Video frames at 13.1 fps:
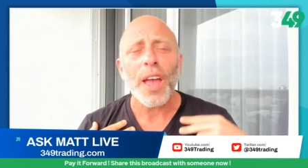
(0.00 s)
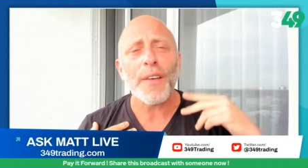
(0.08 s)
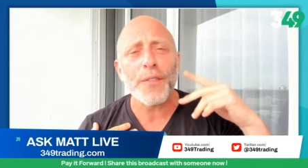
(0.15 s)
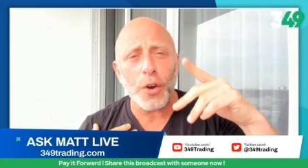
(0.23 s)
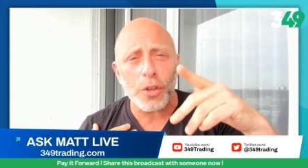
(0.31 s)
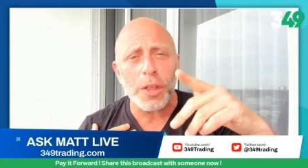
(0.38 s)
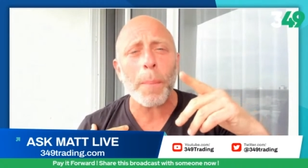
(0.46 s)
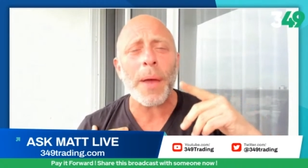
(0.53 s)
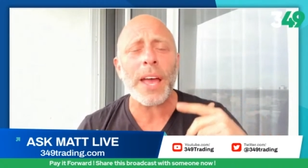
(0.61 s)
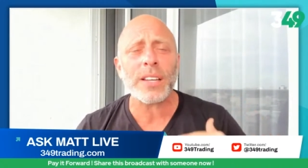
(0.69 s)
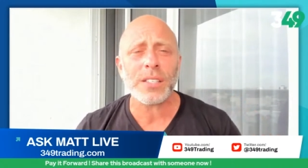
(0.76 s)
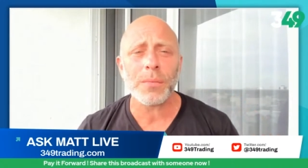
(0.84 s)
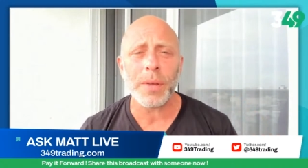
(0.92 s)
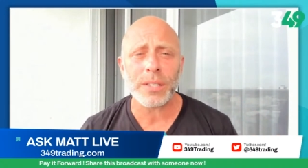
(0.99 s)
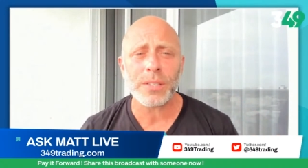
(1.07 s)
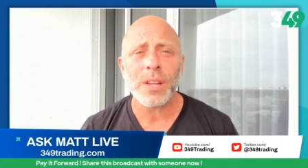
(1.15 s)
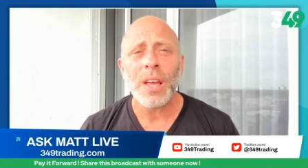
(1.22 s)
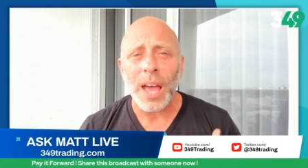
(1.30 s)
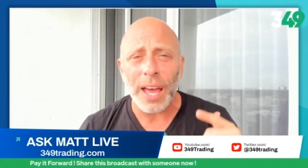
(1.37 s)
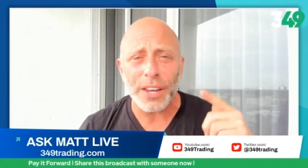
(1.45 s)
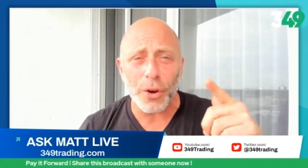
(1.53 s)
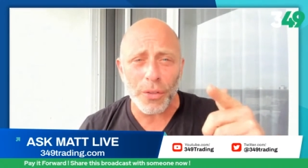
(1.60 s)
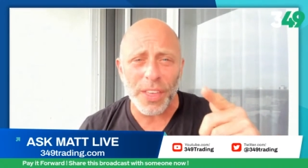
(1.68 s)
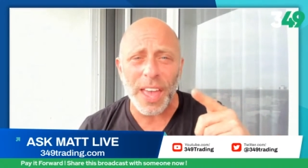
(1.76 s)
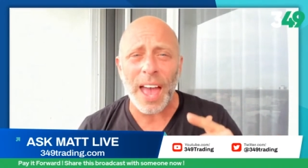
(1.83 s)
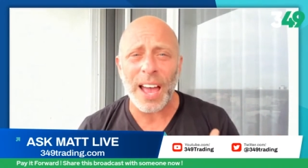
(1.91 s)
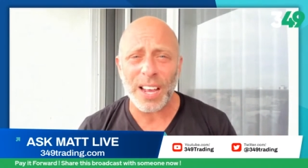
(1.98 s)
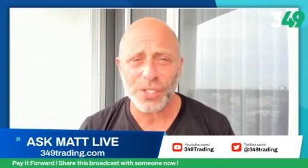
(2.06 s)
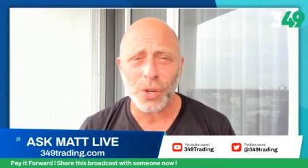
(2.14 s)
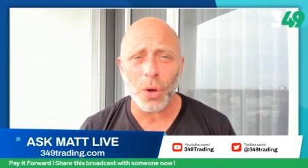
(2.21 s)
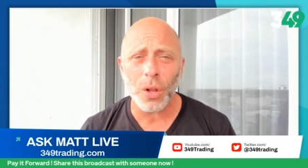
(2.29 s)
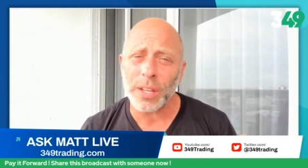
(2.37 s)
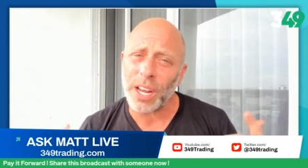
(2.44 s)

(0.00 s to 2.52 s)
If you're the pessimist and you're the asshole,